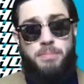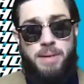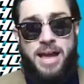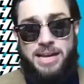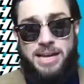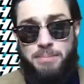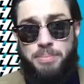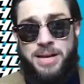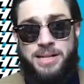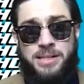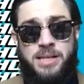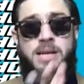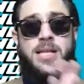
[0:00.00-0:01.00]
back and
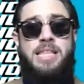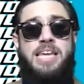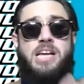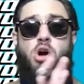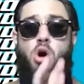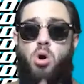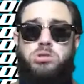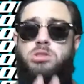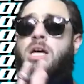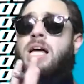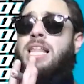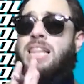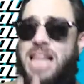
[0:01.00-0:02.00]
beating the Colts
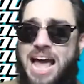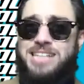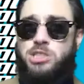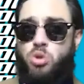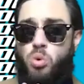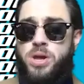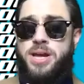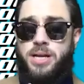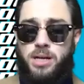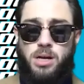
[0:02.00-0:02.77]
last week.